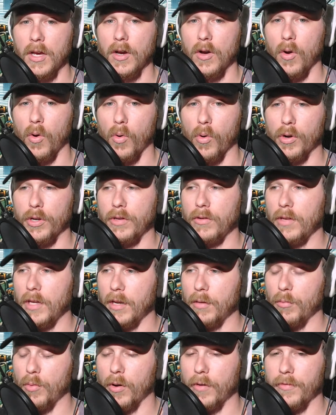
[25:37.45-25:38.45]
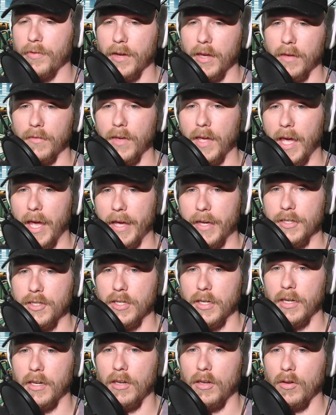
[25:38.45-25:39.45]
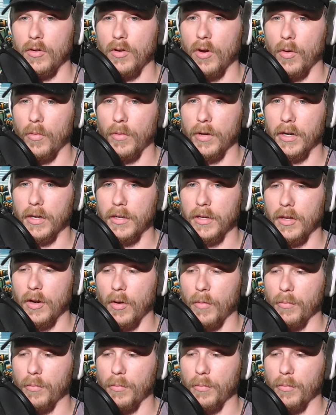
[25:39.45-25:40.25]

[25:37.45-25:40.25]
or you need a more forgiving action and you don't want to,